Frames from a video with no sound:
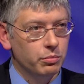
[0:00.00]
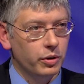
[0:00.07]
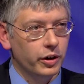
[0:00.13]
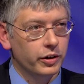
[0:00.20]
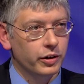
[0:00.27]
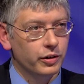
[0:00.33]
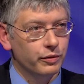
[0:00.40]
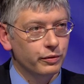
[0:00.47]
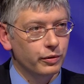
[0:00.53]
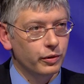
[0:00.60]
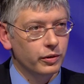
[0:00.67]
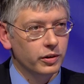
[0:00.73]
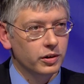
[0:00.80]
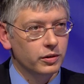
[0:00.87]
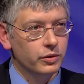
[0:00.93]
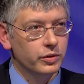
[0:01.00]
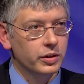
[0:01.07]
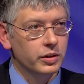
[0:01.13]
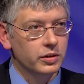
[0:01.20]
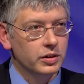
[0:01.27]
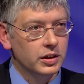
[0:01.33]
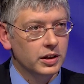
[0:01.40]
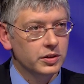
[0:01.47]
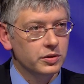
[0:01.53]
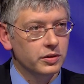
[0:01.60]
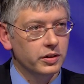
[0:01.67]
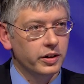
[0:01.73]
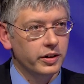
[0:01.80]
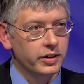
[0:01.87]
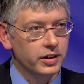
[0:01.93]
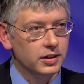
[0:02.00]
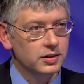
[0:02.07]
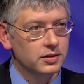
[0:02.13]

Barker and Flora over there in the industrial area.